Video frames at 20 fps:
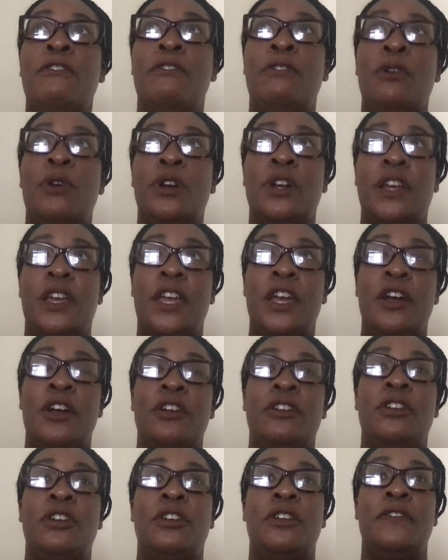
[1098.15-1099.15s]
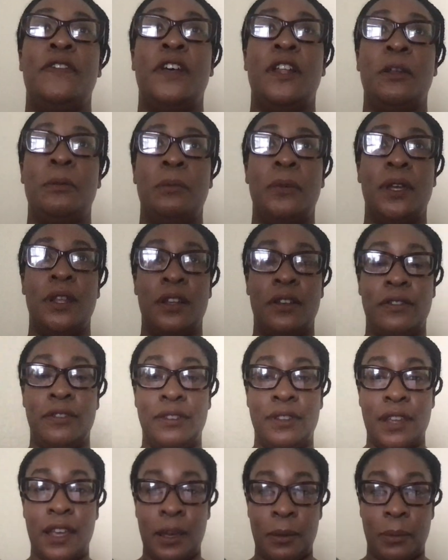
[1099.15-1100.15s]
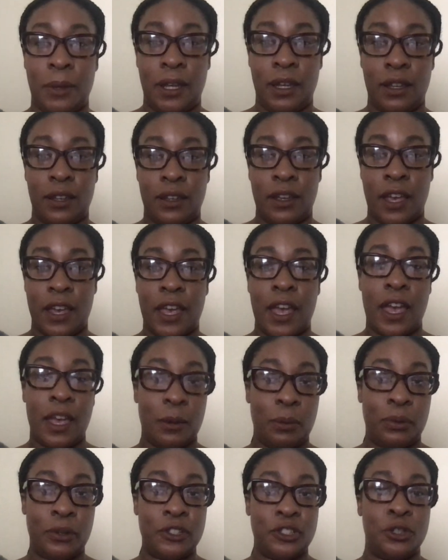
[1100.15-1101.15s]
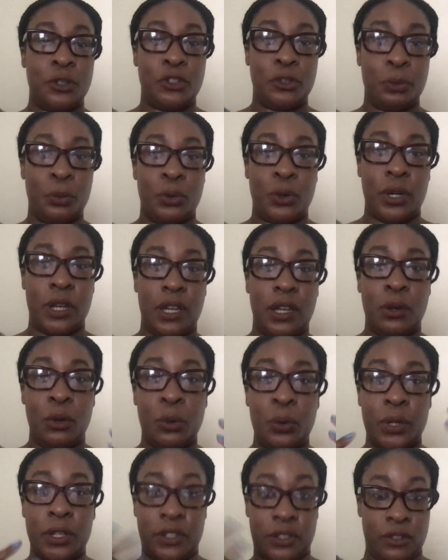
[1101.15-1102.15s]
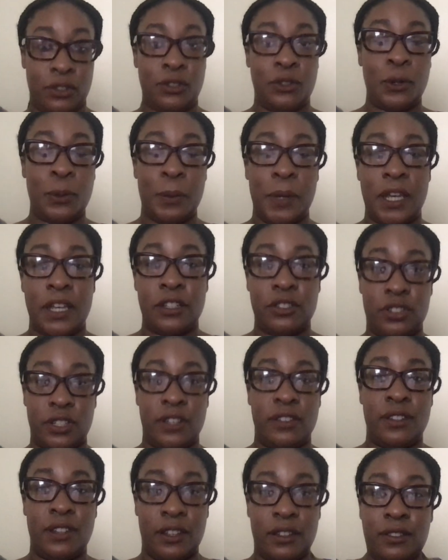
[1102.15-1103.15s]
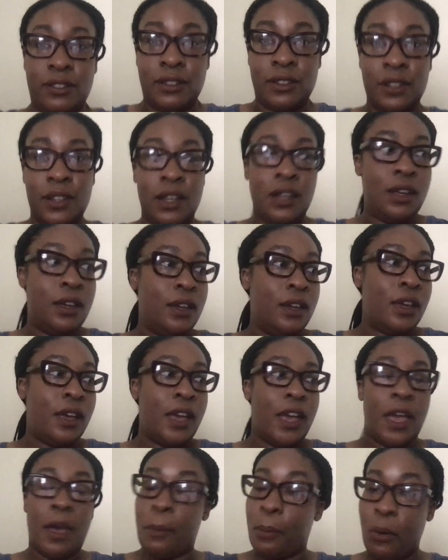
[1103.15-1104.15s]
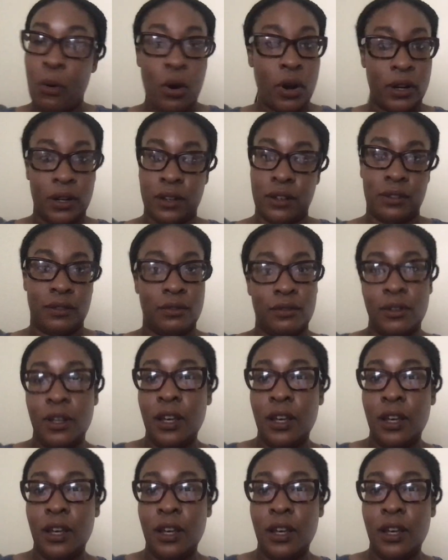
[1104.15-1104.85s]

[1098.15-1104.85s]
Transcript: for the character development of Sammy, aka Preacher's Boy, who is to me just as important,